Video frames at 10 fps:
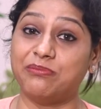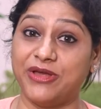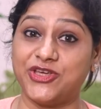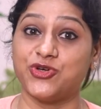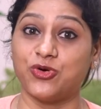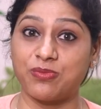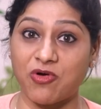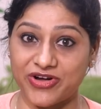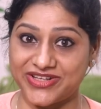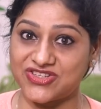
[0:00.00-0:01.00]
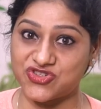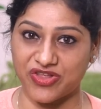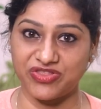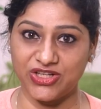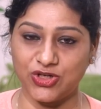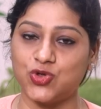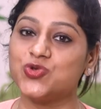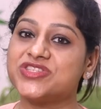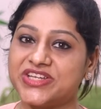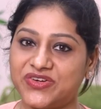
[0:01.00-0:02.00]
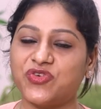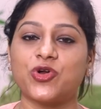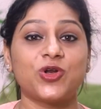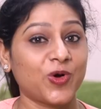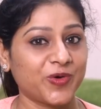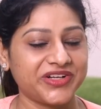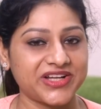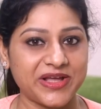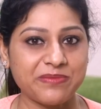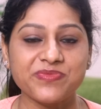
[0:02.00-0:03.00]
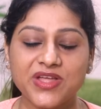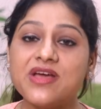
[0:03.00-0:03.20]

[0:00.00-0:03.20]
make your body strengthen to sit for a longer time.